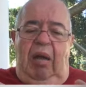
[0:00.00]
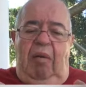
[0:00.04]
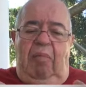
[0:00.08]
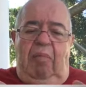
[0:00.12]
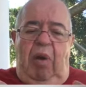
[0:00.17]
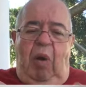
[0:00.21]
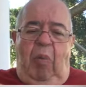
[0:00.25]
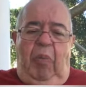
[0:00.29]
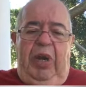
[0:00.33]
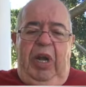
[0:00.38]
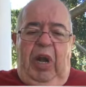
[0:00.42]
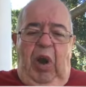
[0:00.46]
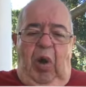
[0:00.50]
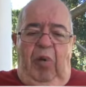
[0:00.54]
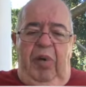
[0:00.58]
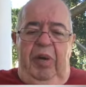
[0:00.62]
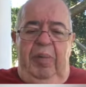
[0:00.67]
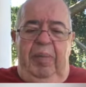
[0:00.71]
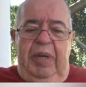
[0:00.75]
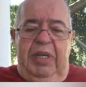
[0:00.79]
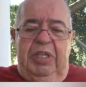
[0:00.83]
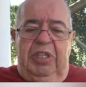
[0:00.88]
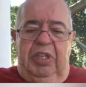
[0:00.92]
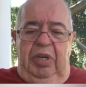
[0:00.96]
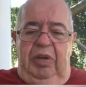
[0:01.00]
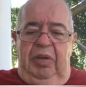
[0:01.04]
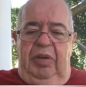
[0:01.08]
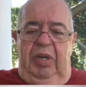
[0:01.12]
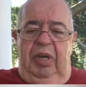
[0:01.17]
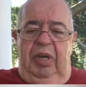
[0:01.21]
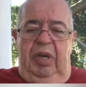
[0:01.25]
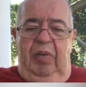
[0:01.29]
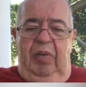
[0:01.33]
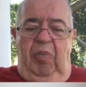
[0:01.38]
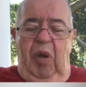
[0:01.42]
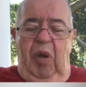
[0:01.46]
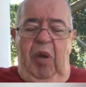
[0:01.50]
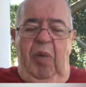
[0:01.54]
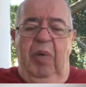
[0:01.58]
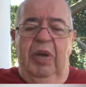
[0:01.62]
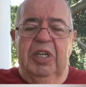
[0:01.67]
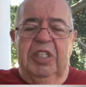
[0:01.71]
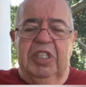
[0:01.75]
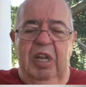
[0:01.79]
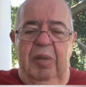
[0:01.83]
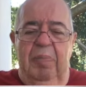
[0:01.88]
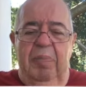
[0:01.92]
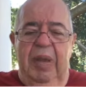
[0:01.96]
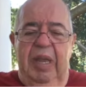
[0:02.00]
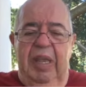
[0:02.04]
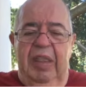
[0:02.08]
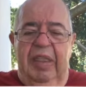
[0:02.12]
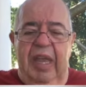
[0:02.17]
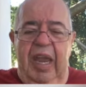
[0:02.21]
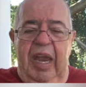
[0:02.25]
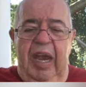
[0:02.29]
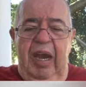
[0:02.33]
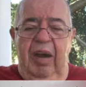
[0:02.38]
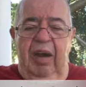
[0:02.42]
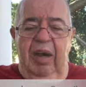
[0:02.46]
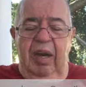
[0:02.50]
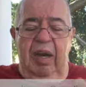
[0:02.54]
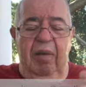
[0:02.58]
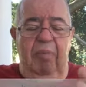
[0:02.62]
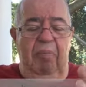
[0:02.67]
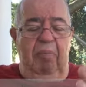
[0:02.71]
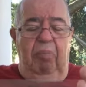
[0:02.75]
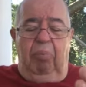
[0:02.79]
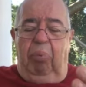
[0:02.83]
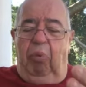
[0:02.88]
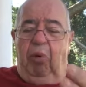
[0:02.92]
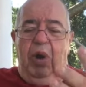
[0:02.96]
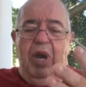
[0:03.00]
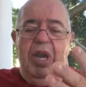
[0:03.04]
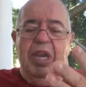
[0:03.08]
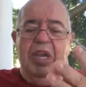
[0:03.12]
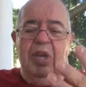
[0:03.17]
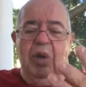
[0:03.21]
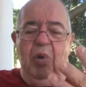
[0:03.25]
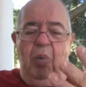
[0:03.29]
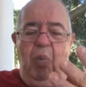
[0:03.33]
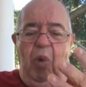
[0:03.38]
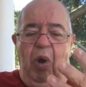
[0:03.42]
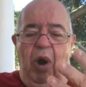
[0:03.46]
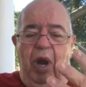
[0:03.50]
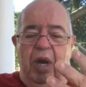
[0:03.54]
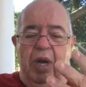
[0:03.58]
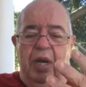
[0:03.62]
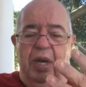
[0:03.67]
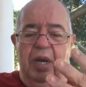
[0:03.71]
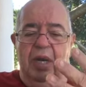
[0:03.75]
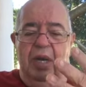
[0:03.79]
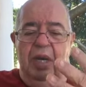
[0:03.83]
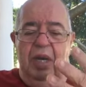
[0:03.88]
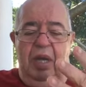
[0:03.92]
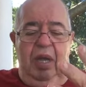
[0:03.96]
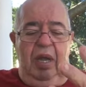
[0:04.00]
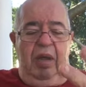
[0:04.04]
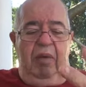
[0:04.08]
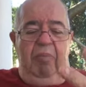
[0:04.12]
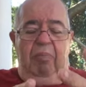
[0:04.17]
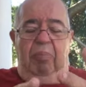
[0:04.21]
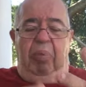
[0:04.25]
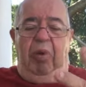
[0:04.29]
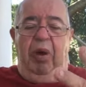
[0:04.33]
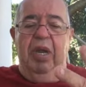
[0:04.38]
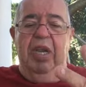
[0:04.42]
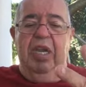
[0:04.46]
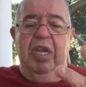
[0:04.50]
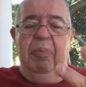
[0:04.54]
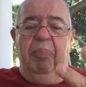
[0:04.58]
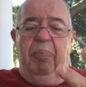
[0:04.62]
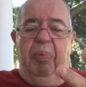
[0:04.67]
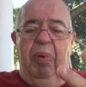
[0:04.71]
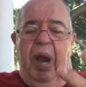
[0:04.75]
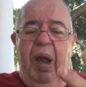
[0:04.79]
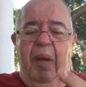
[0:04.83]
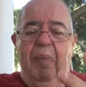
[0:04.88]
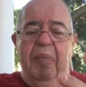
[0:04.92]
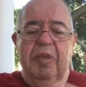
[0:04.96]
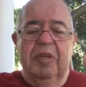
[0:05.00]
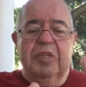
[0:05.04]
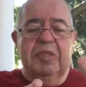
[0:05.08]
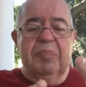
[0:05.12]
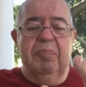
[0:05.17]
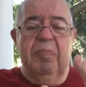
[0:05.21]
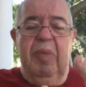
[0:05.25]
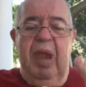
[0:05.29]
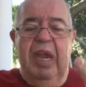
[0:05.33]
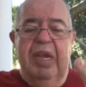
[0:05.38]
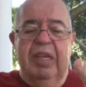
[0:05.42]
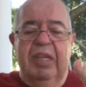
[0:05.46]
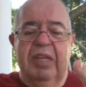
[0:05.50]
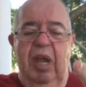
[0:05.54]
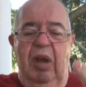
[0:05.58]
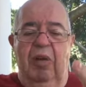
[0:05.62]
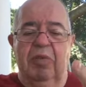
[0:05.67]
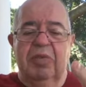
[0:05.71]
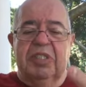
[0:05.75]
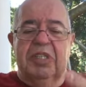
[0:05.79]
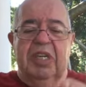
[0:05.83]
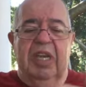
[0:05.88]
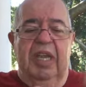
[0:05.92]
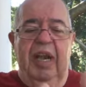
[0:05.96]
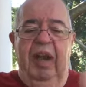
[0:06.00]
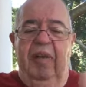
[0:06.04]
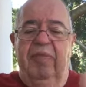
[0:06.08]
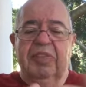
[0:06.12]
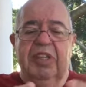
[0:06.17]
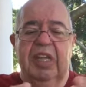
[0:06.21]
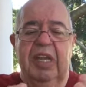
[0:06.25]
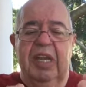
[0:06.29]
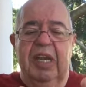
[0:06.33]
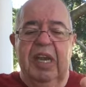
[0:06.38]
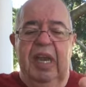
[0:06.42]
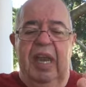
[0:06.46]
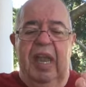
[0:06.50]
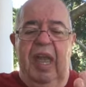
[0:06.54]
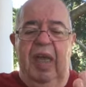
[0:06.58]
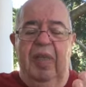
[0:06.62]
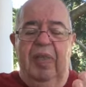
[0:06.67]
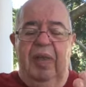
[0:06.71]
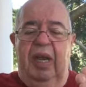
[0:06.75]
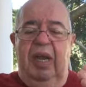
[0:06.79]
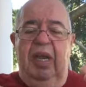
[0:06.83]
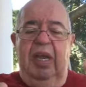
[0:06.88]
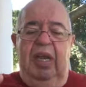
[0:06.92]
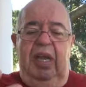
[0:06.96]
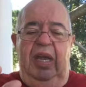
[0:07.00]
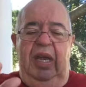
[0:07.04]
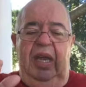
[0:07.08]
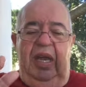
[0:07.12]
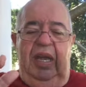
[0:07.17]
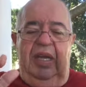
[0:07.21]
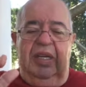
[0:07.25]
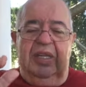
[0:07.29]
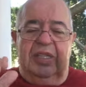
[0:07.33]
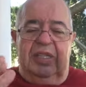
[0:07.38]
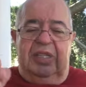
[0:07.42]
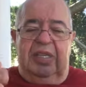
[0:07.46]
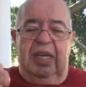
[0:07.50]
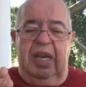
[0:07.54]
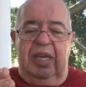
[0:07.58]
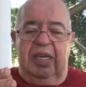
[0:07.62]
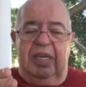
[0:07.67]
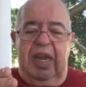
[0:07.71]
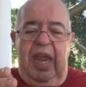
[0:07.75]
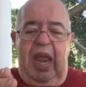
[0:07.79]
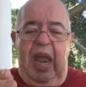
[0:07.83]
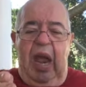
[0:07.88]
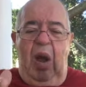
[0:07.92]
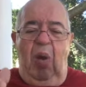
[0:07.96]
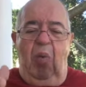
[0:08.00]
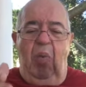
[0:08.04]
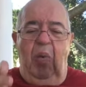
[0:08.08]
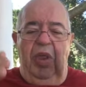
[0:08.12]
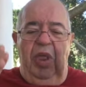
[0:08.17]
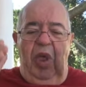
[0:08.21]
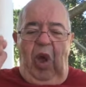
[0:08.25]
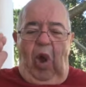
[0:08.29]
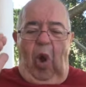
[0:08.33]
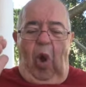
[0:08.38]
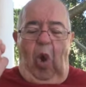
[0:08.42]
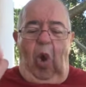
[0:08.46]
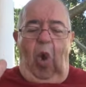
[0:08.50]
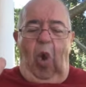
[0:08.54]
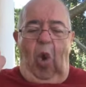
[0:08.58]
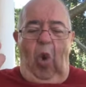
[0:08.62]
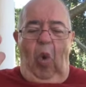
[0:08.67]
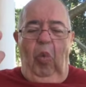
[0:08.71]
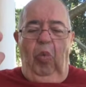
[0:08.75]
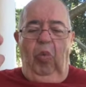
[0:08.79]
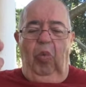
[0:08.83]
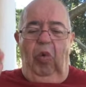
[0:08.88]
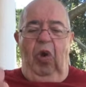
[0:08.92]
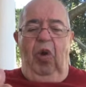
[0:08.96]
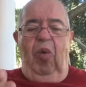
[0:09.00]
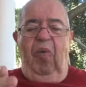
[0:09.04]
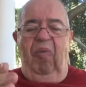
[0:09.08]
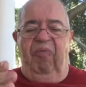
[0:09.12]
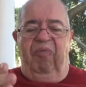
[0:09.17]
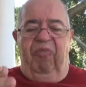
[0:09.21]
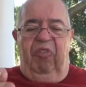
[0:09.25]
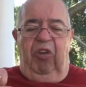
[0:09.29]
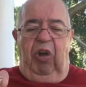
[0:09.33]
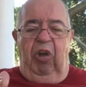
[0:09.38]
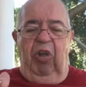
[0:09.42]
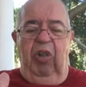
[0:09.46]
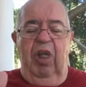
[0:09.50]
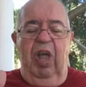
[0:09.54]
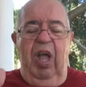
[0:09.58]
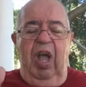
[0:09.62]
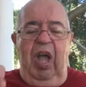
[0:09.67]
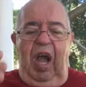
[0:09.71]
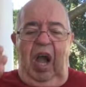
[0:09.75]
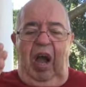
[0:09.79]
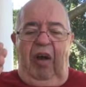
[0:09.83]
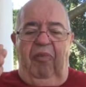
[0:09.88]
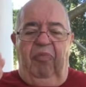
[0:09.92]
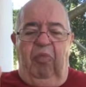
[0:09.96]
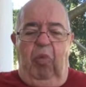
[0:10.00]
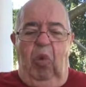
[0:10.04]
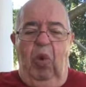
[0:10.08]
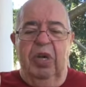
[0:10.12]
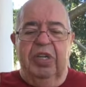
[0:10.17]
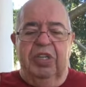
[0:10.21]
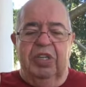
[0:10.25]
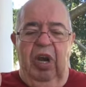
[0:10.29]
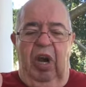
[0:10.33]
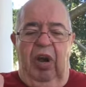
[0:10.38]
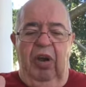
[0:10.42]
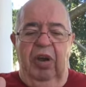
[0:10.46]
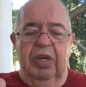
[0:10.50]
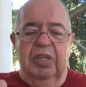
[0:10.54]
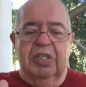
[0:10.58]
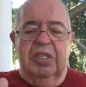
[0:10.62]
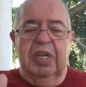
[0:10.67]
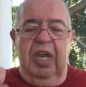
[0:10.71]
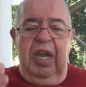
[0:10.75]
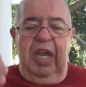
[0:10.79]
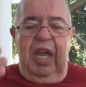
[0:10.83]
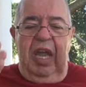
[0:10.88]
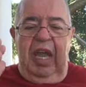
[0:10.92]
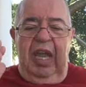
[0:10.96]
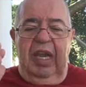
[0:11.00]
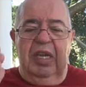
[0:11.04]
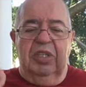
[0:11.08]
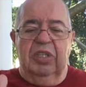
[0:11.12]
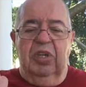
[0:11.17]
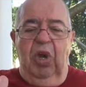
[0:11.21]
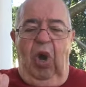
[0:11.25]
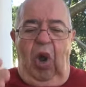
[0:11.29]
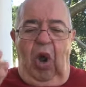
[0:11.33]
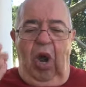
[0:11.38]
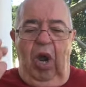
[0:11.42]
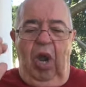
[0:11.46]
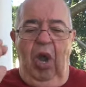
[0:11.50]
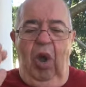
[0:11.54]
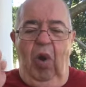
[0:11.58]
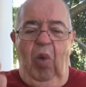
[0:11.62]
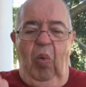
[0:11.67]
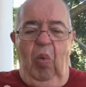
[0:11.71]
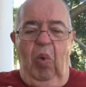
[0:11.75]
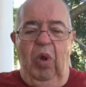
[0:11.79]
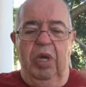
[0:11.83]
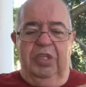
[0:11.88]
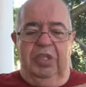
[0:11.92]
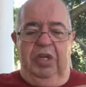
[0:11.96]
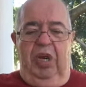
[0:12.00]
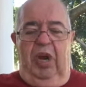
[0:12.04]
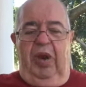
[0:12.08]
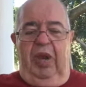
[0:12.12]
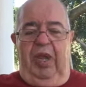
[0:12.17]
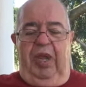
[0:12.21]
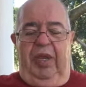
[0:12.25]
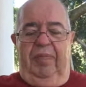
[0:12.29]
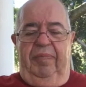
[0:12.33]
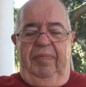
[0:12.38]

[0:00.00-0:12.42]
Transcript: But we don't want to miss you. We want you to be there. Bring your work, bring your problems, make notes, get everything together. Sit down with a whole room full of wood turners and talk wood turning.